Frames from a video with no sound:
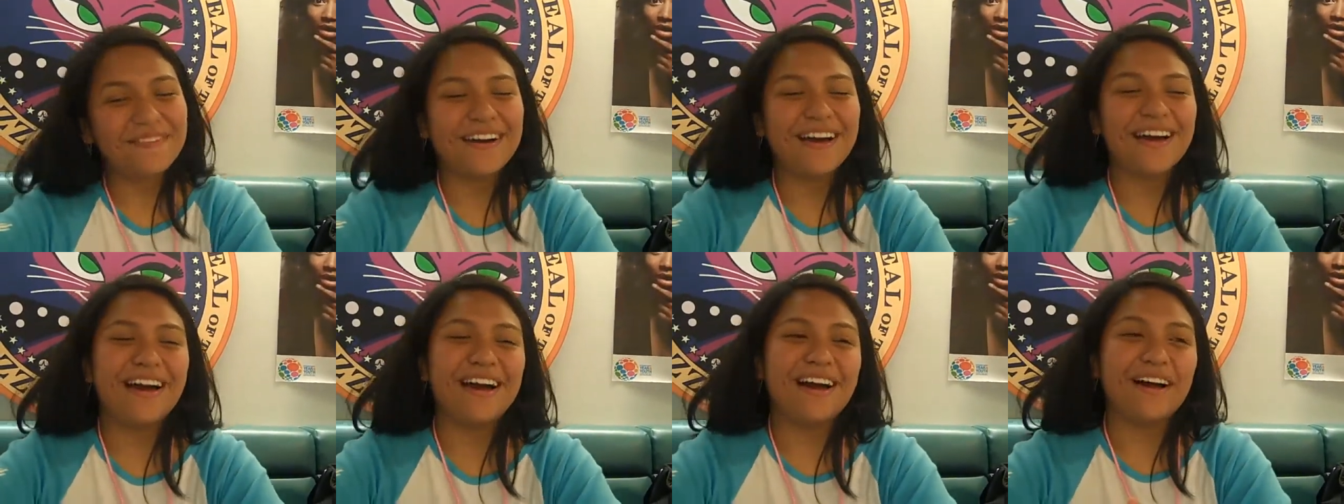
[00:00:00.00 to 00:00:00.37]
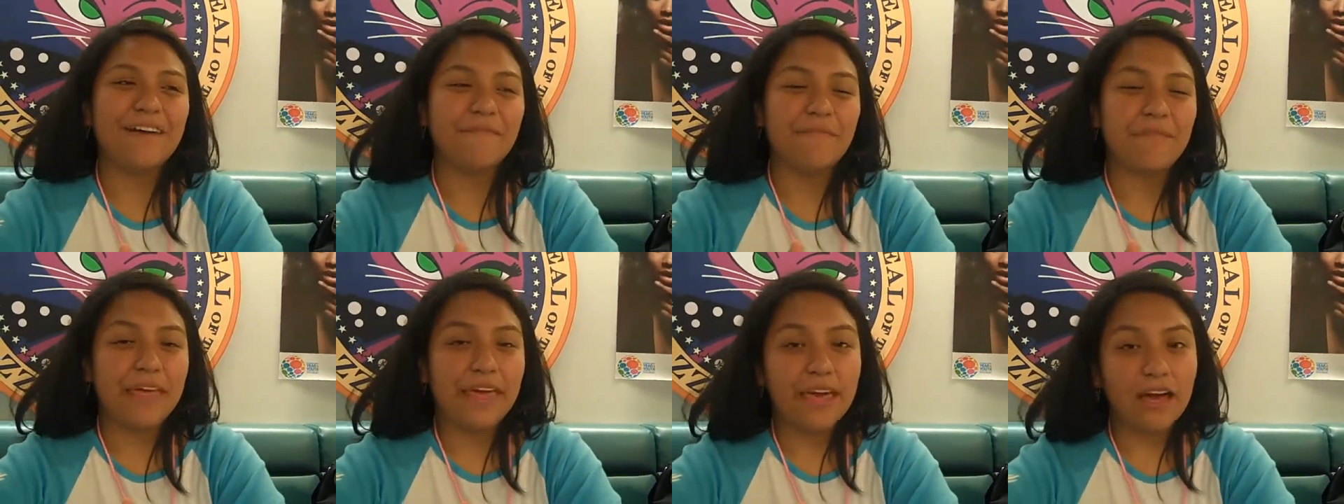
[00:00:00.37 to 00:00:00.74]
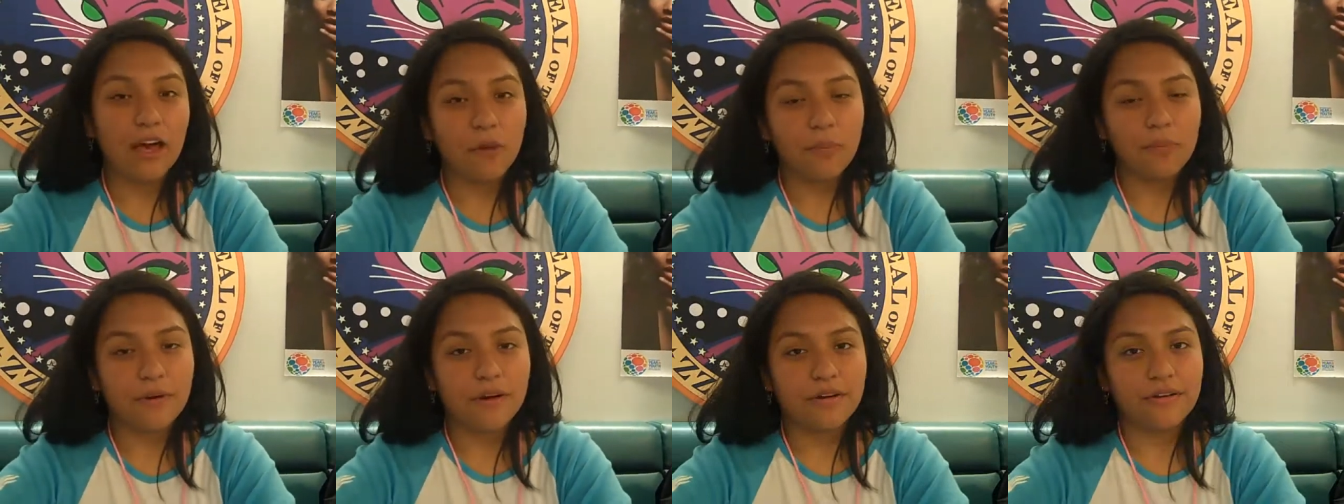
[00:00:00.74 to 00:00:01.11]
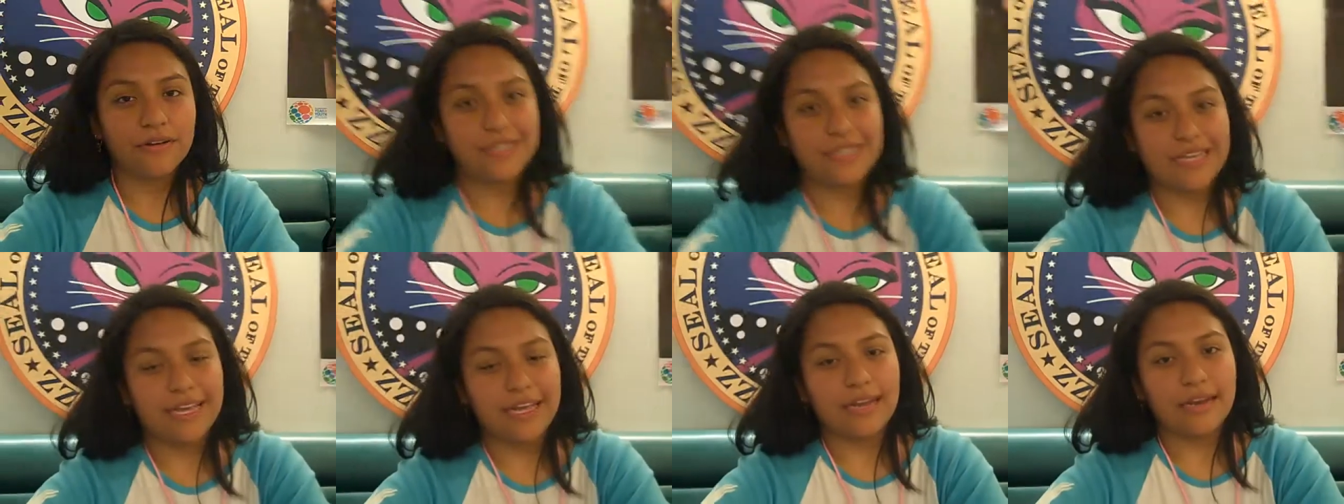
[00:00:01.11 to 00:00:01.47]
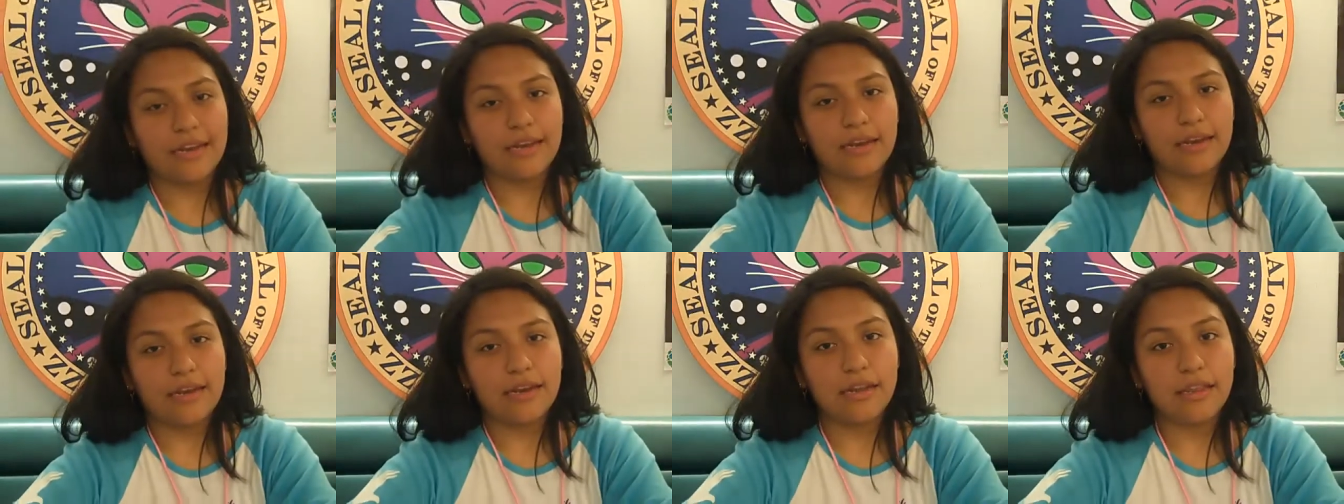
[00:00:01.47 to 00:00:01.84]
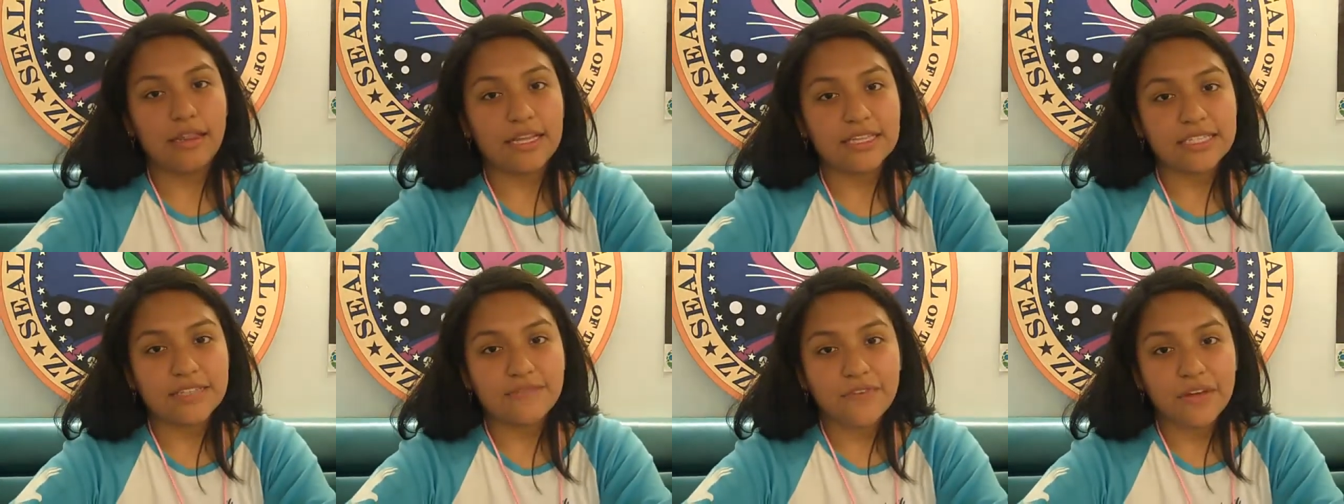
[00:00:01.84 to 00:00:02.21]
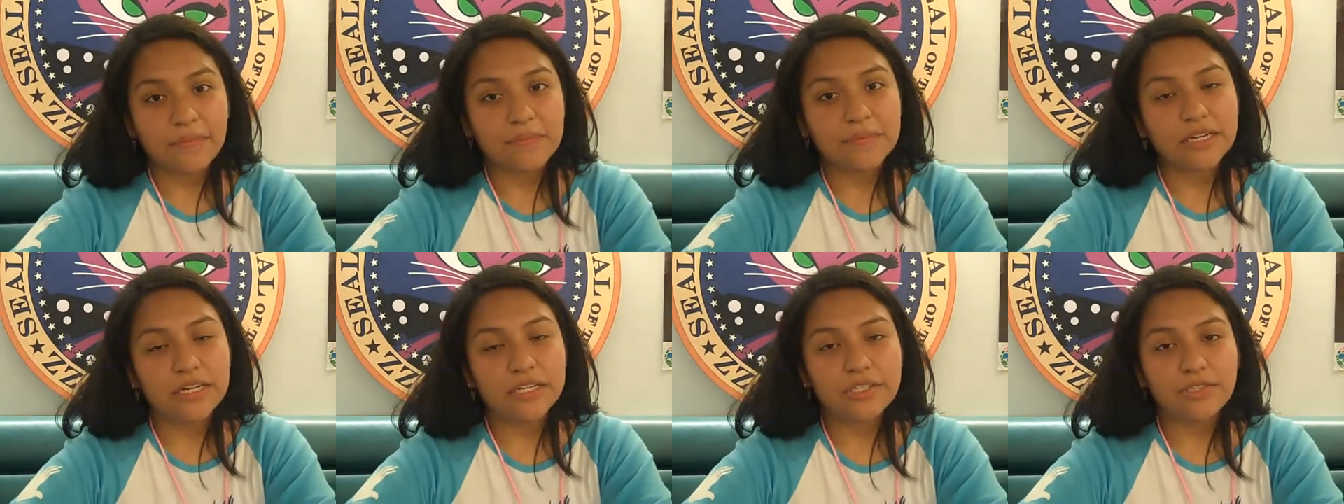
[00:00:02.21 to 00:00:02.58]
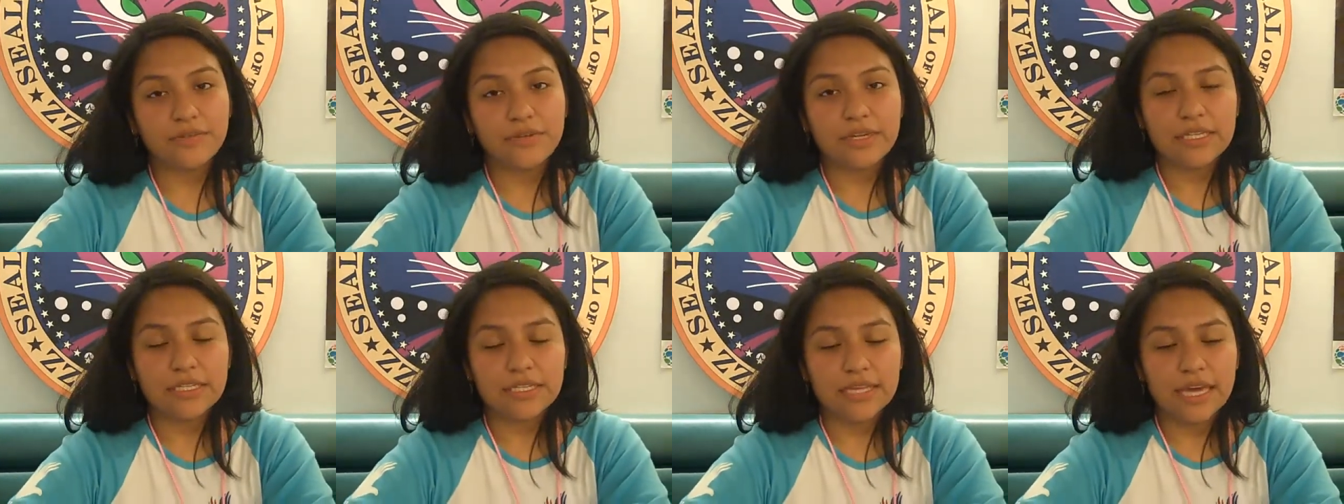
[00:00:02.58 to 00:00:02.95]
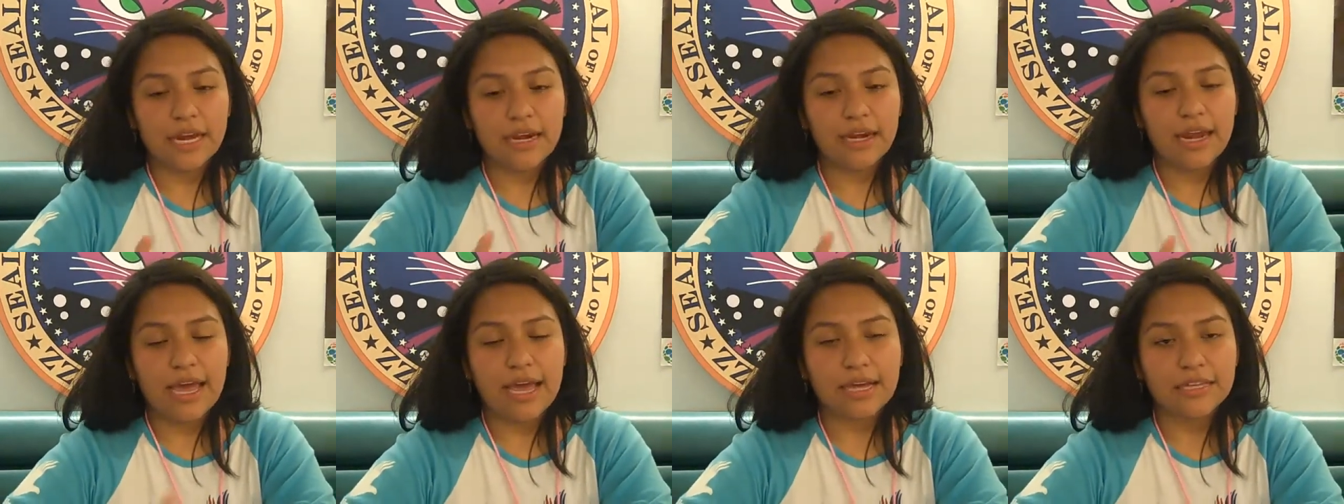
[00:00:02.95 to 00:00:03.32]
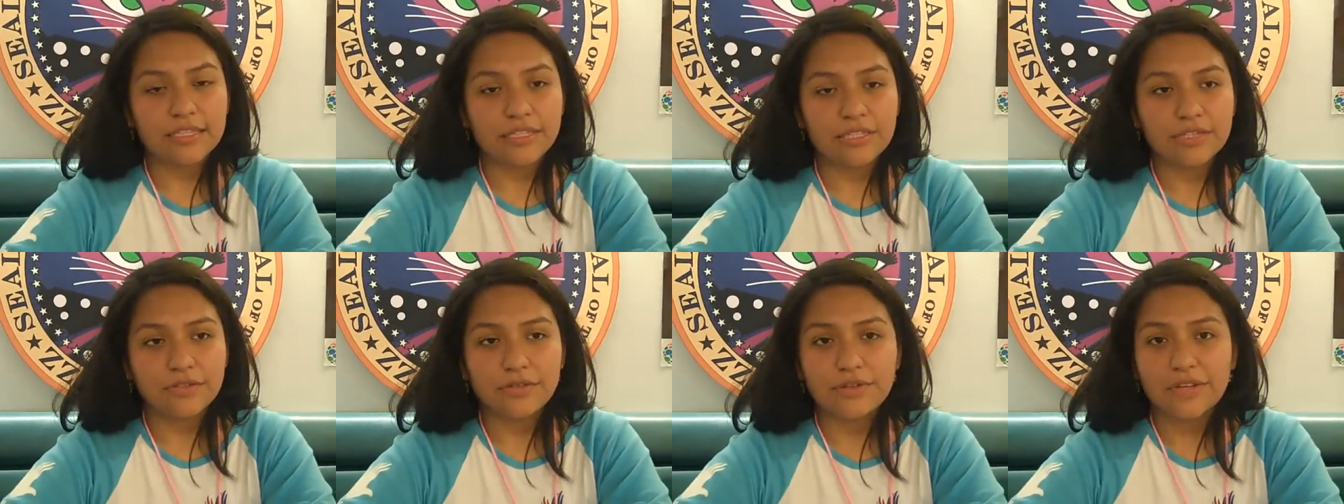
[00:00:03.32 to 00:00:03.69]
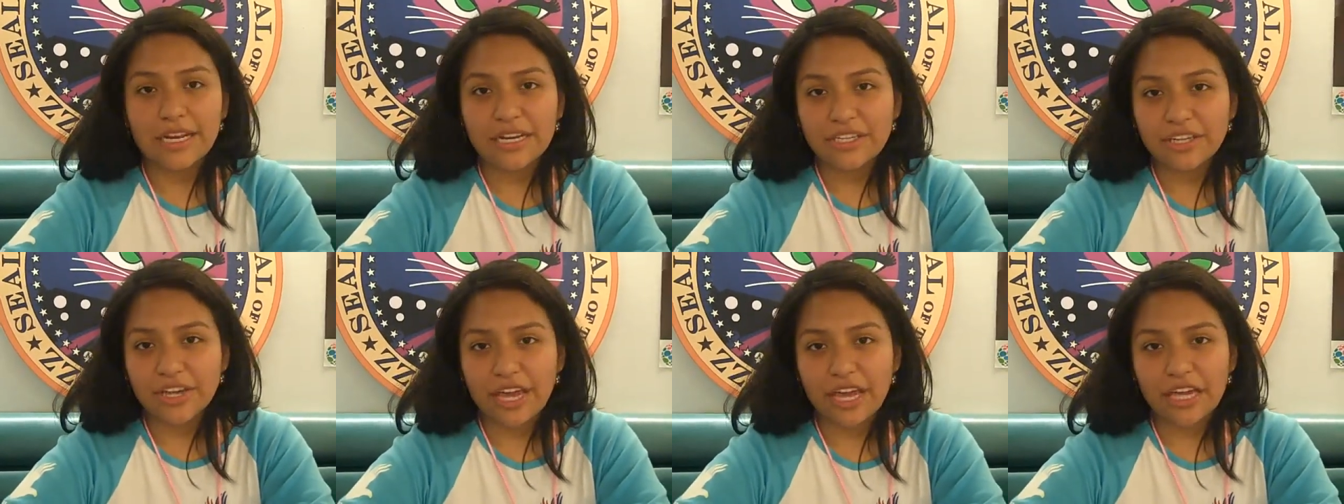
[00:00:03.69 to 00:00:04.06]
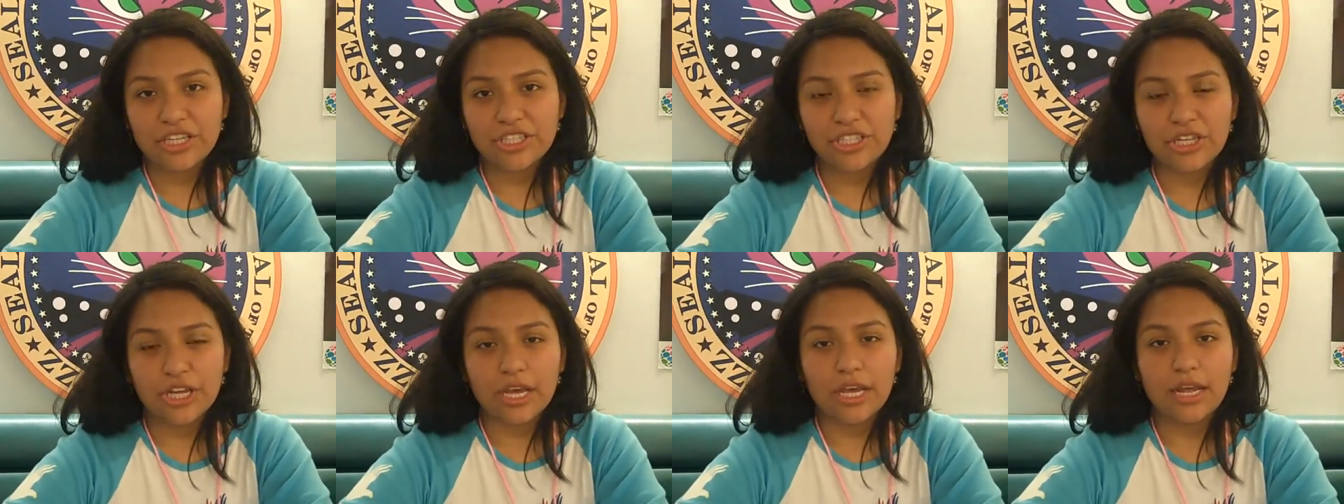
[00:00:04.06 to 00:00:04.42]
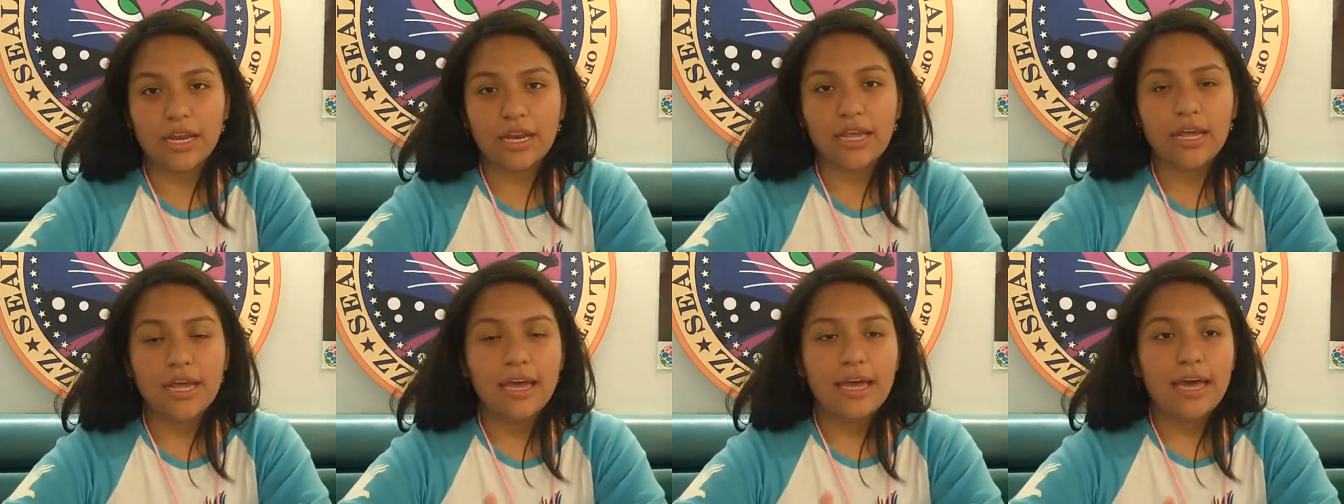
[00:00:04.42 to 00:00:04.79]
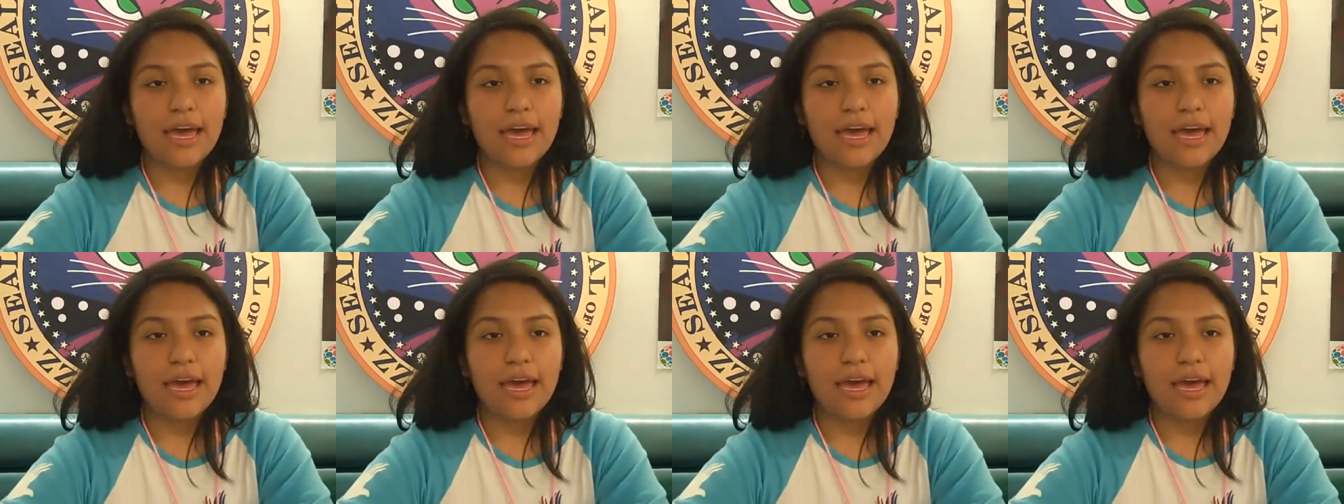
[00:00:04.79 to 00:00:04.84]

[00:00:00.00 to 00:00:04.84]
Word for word: Um, they help girls in less developed countries get access to an education,